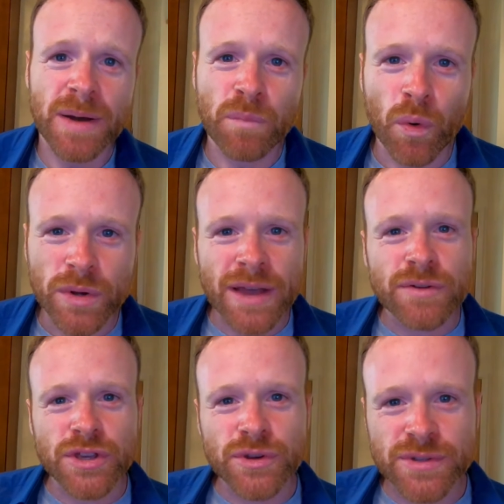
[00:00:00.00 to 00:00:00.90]
but without
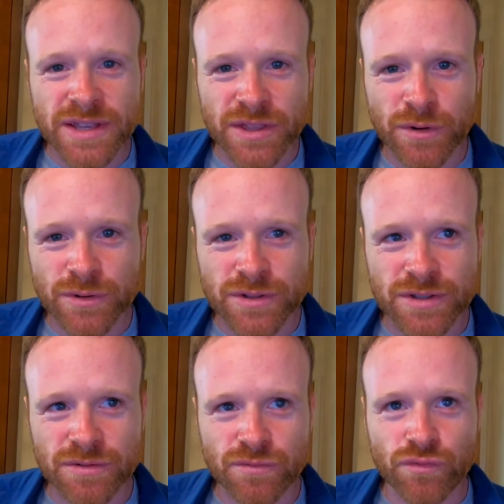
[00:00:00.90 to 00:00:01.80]
using those
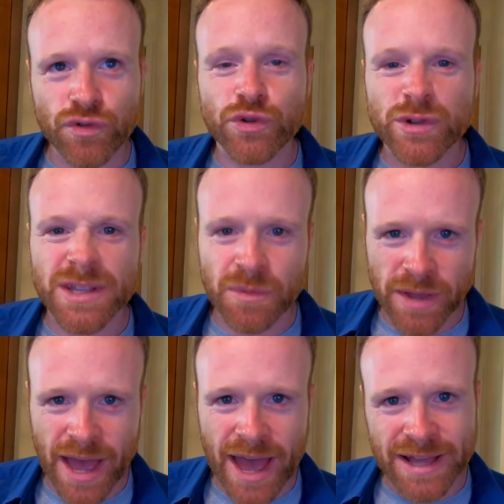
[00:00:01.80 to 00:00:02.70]
rules that we
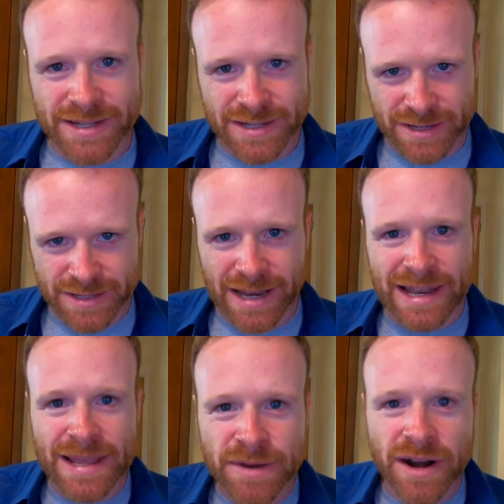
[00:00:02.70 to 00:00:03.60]
had to
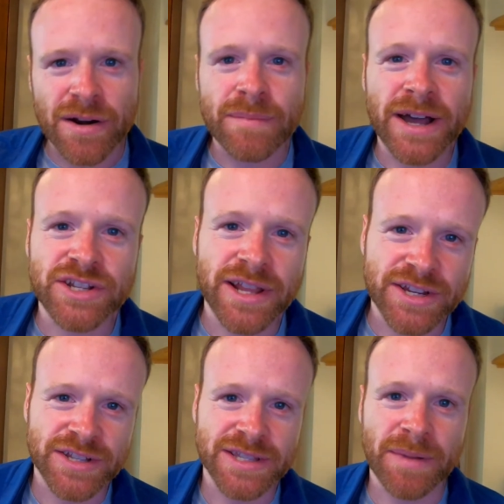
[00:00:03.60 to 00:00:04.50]
limit our
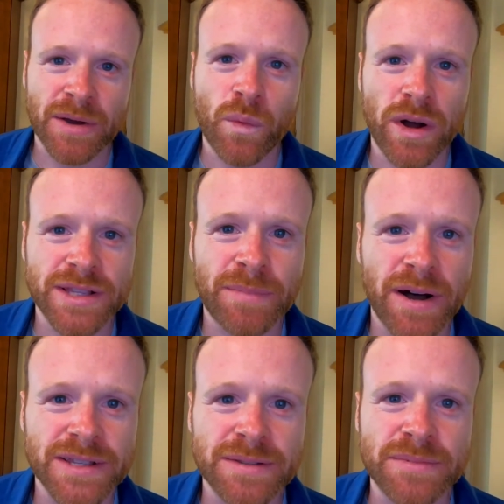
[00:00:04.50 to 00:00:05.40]
imaginations about what's
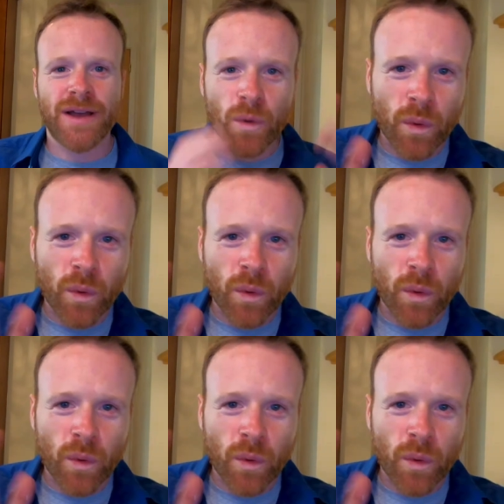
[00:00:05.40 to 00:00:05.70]
possible.